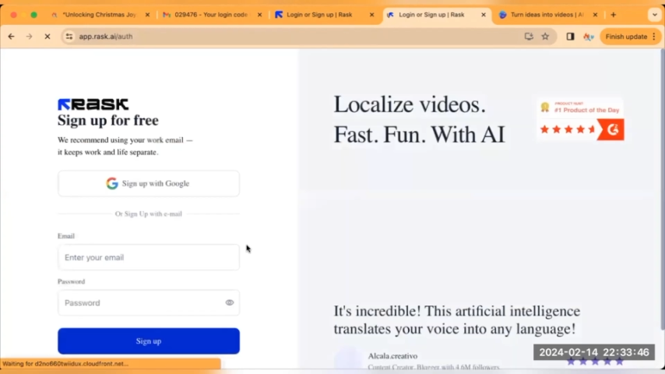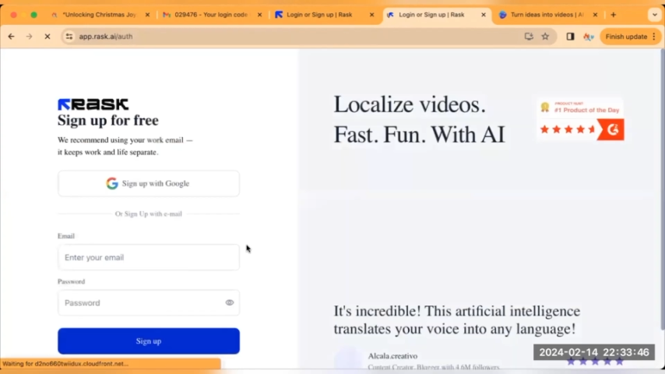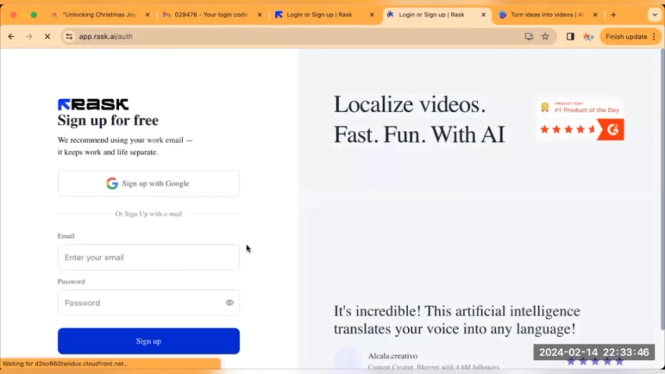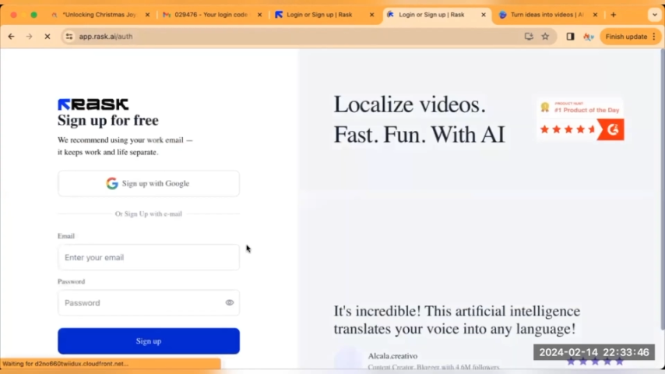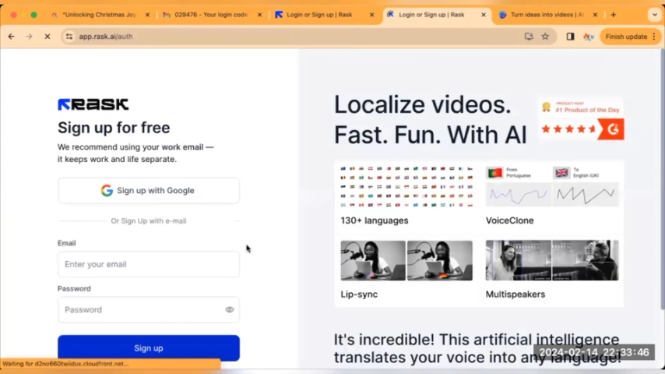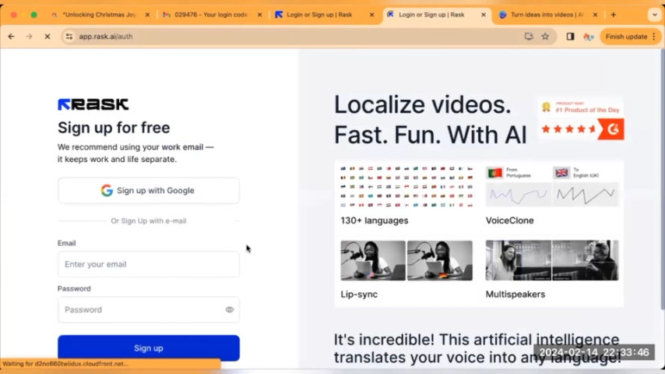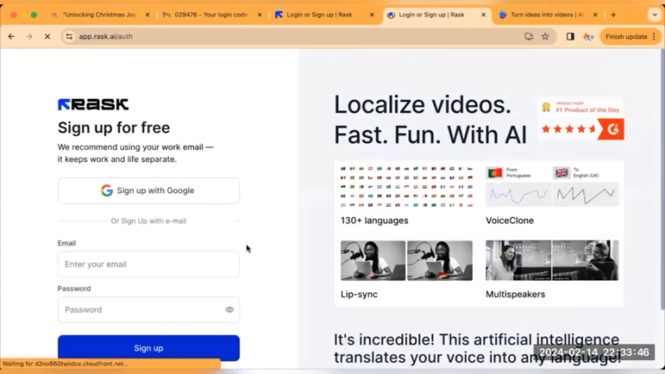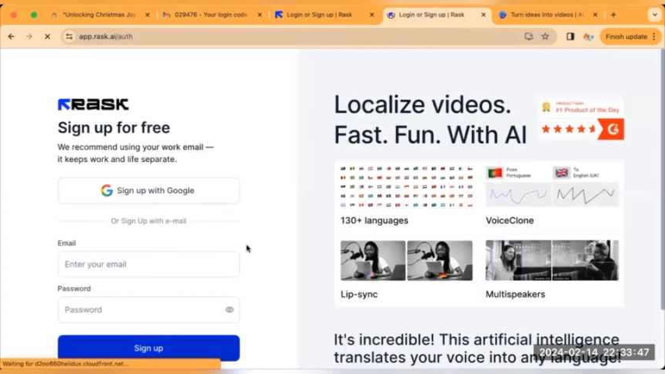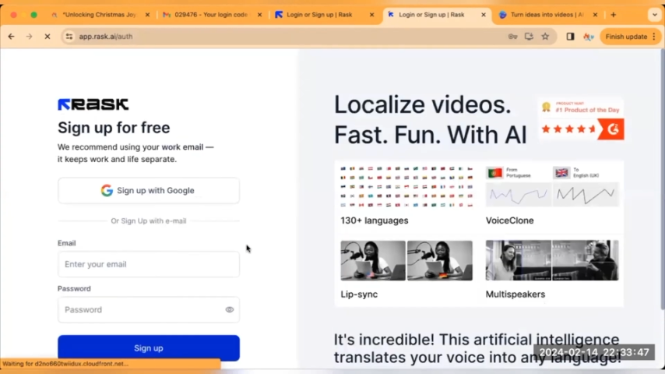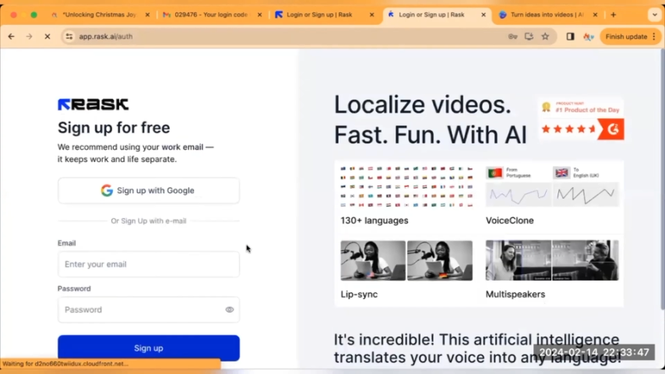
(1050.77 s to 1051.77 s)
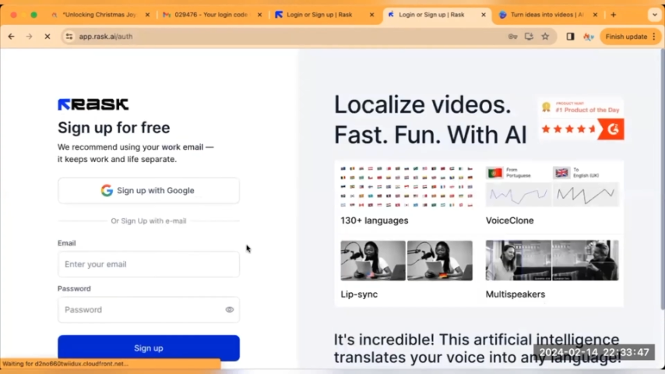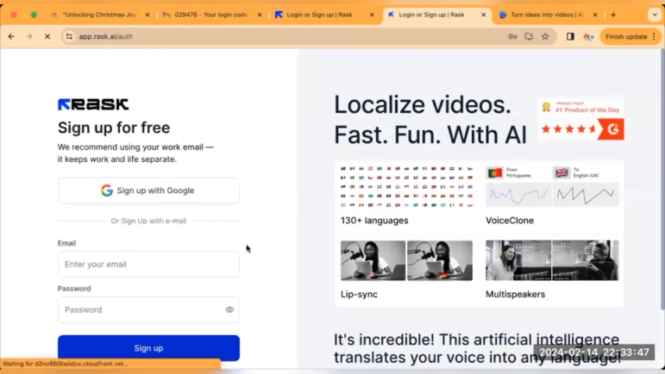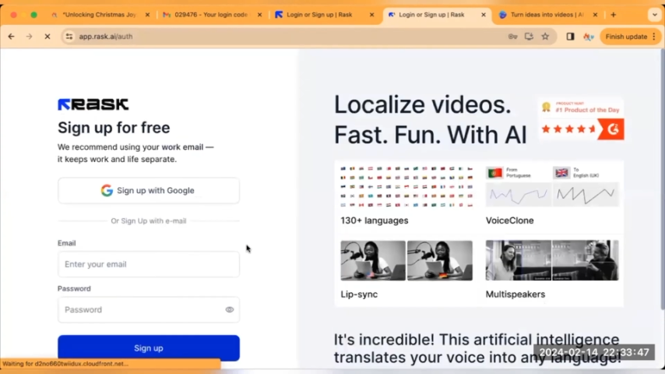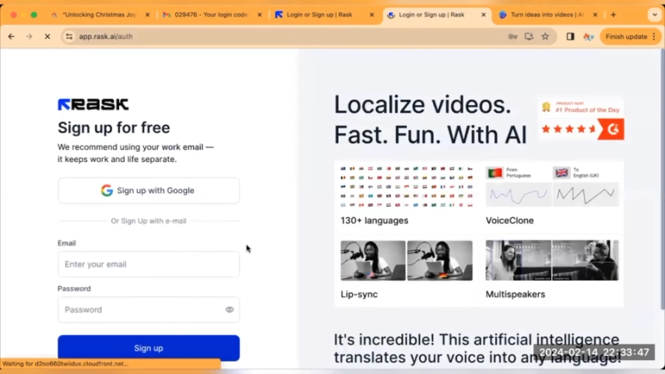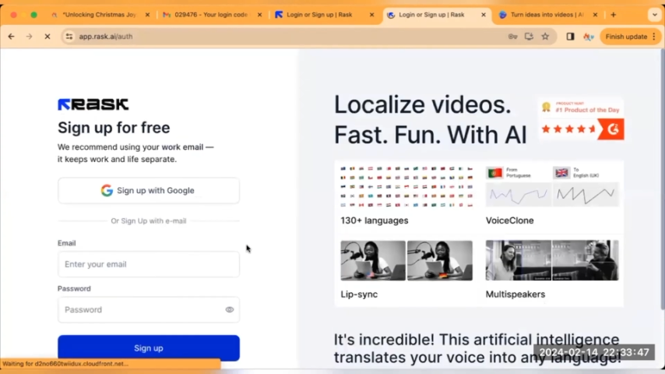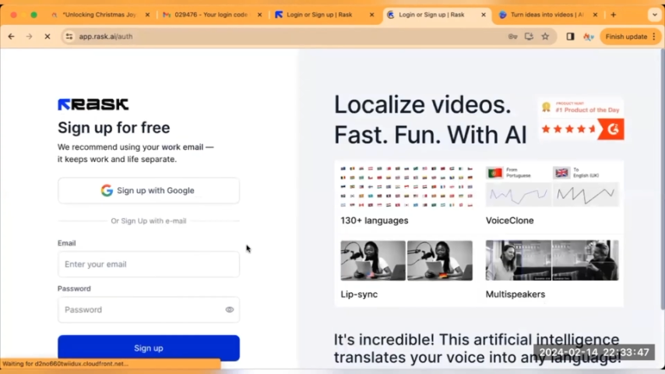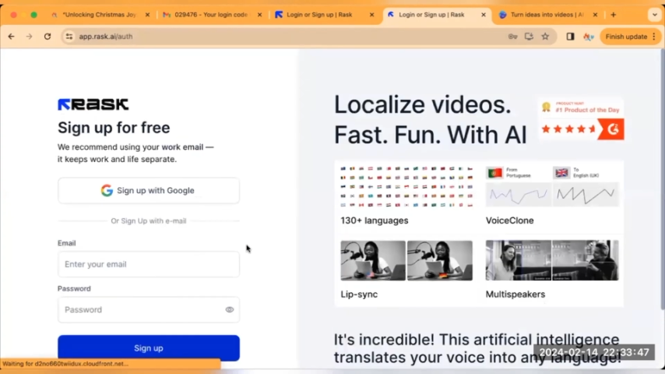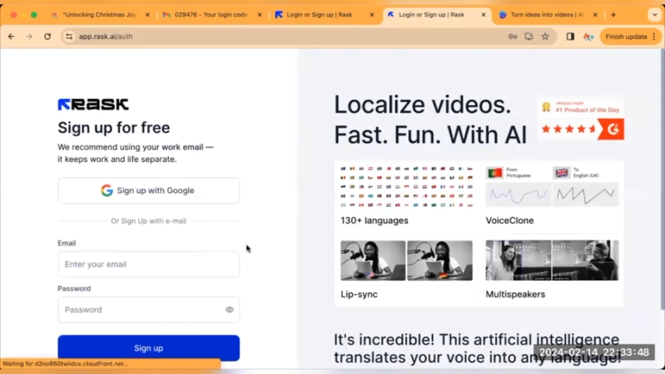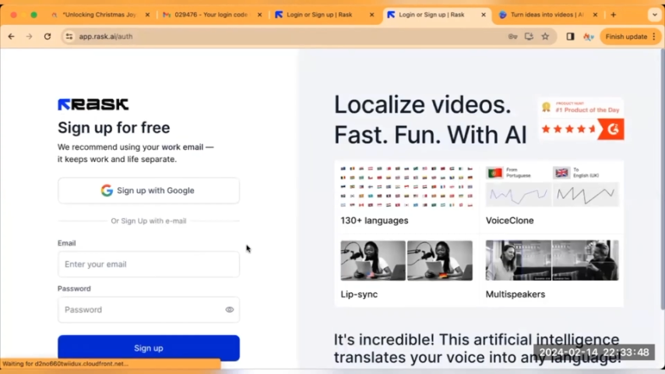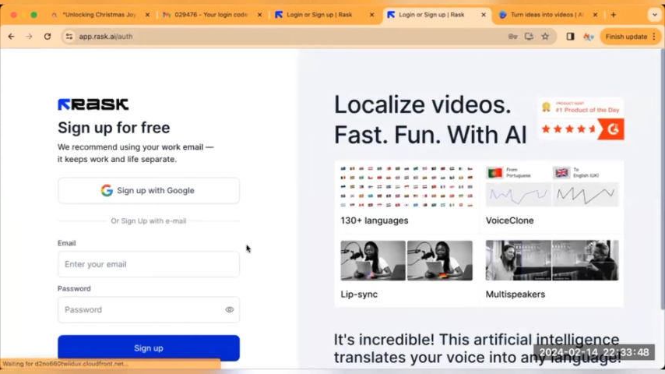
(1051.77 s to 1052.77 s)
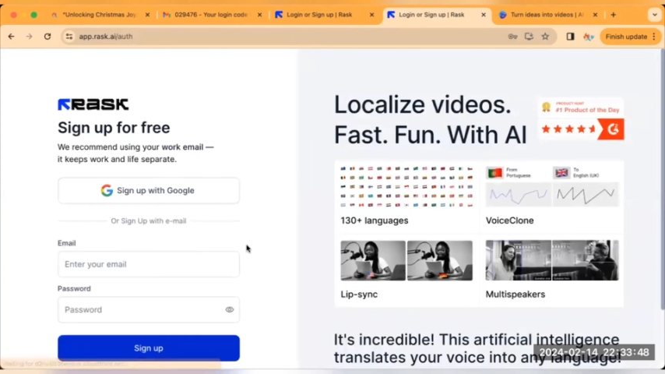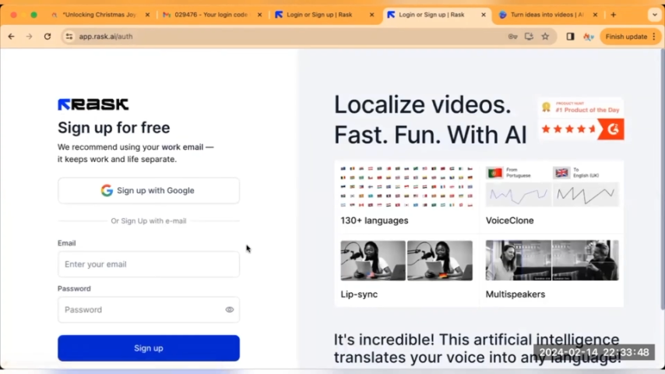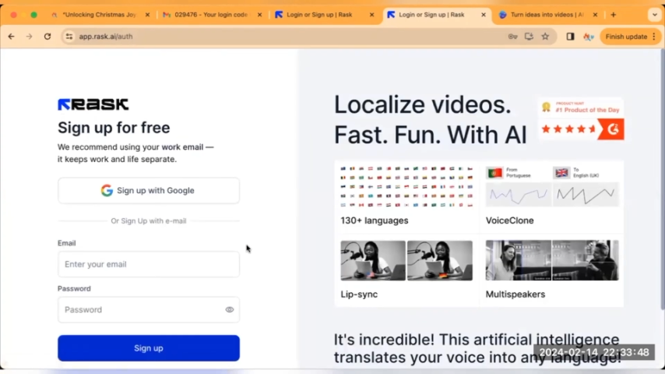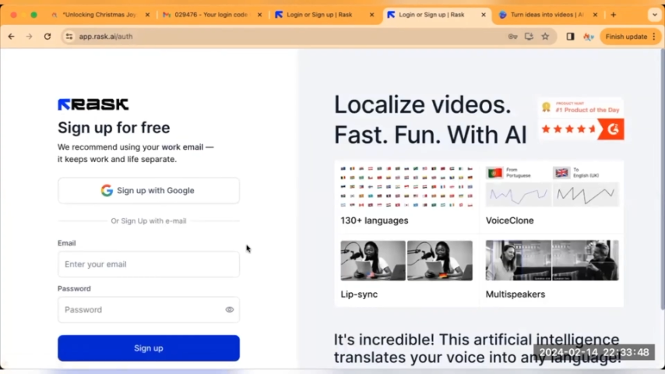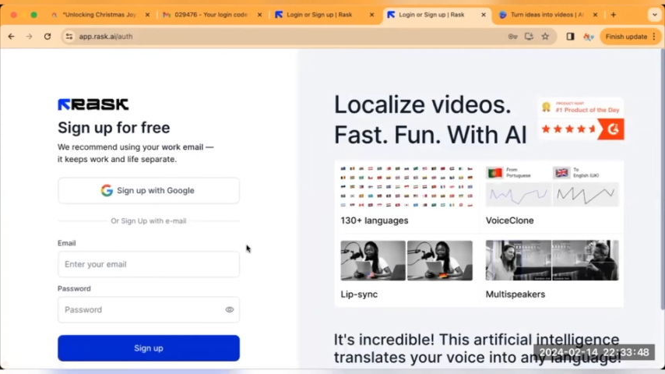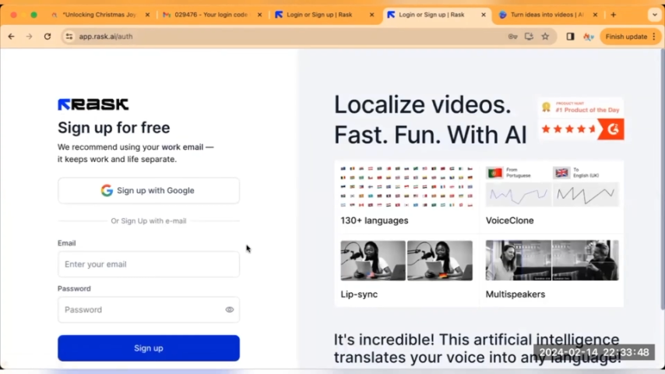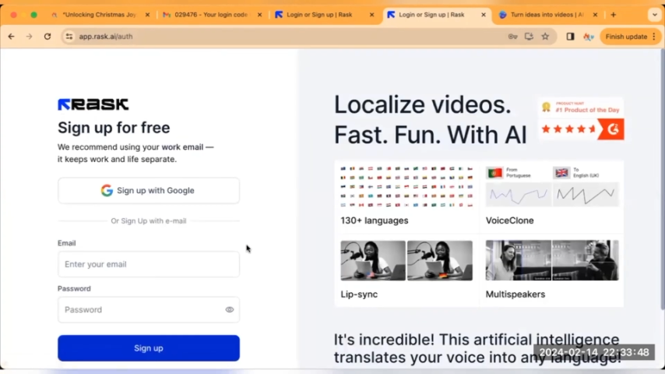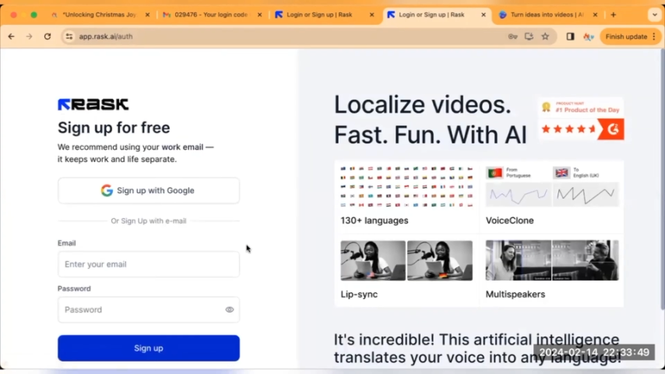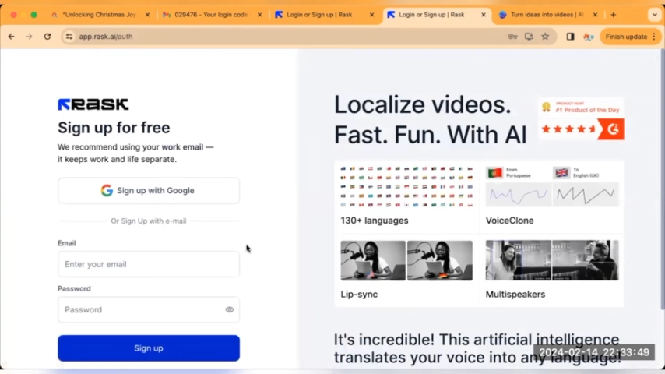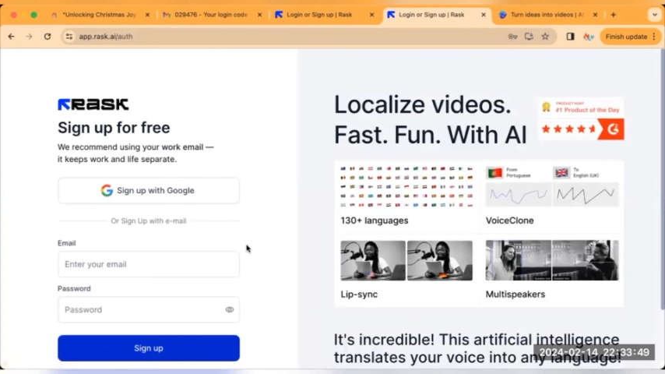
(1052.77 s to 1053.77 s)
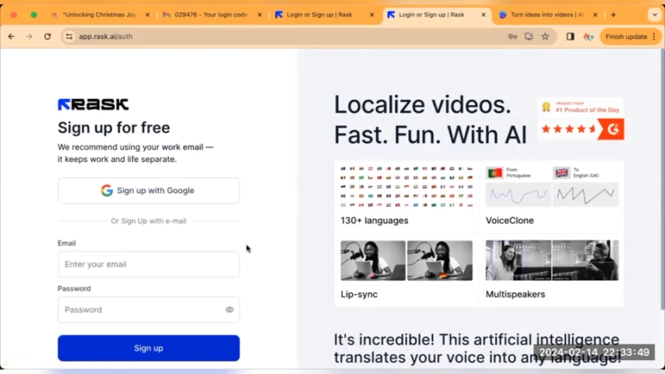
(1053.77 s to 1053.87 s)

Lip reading: Nobody's mouth can be seen.